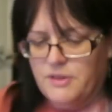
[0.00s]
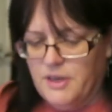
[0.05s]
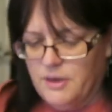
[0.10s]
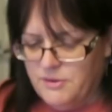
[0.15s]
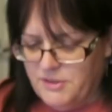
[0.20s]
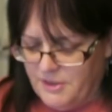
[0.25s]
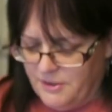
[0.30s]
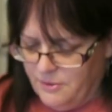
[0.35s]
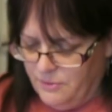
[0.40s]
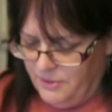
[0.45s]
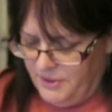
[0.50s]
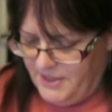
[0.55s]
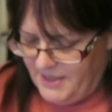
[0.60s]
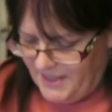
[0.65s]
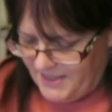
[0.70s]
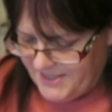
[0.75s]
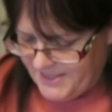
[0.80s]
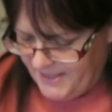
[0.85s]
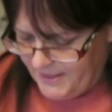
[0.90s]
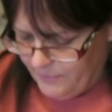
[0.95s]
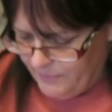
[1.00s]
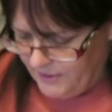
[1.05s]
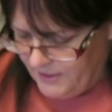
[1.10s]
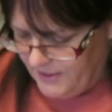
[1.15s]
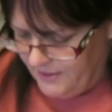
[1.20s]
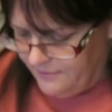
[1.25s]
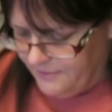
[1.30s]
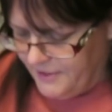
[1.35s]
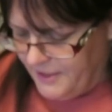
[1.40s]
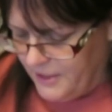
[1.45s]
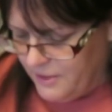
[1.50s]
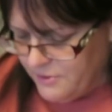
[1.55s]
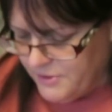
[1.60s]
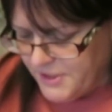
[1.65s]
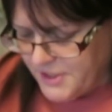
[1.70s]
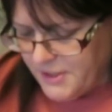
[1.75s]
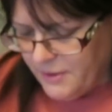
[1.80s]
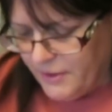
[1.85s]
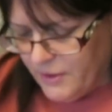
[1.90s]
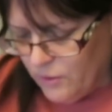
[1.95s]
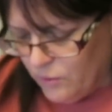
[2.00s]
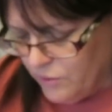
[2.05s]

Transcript: those, I thought Natalie will love those, and so I